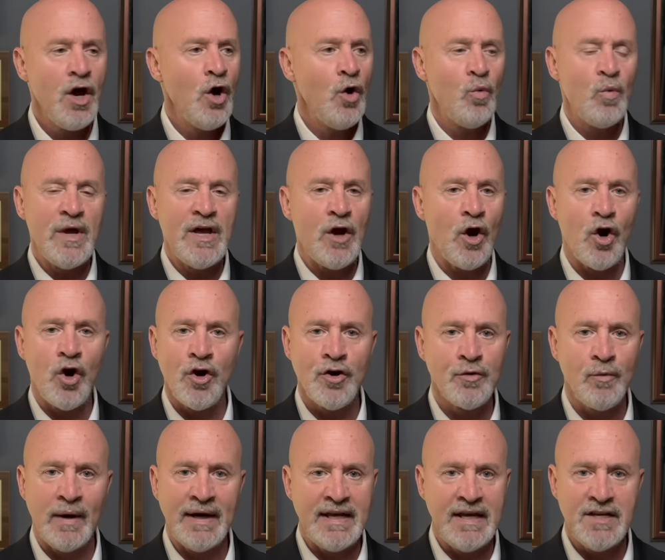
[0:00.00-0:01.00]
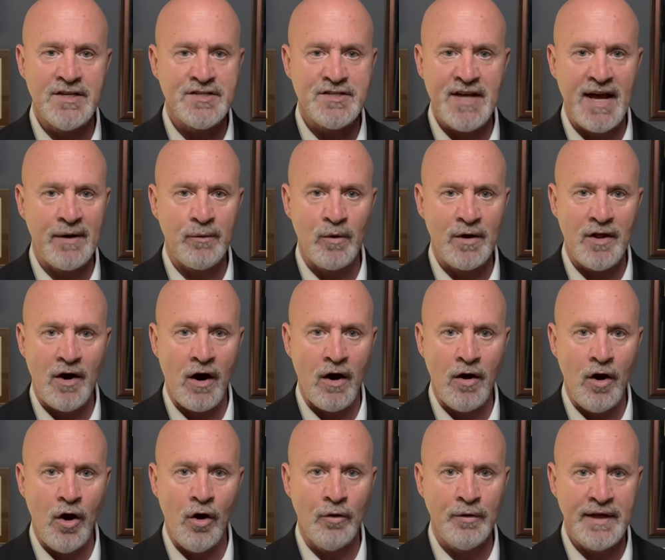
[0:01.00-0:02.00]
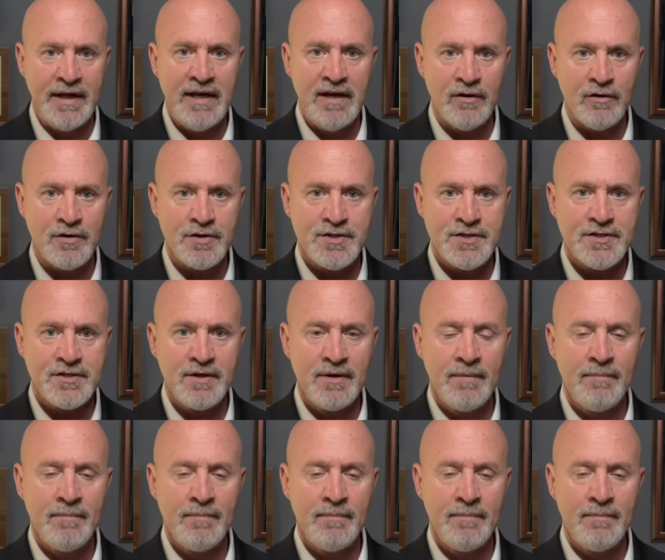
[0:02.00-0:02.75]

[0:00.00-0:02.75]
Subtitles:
We heard what he said with our own ears.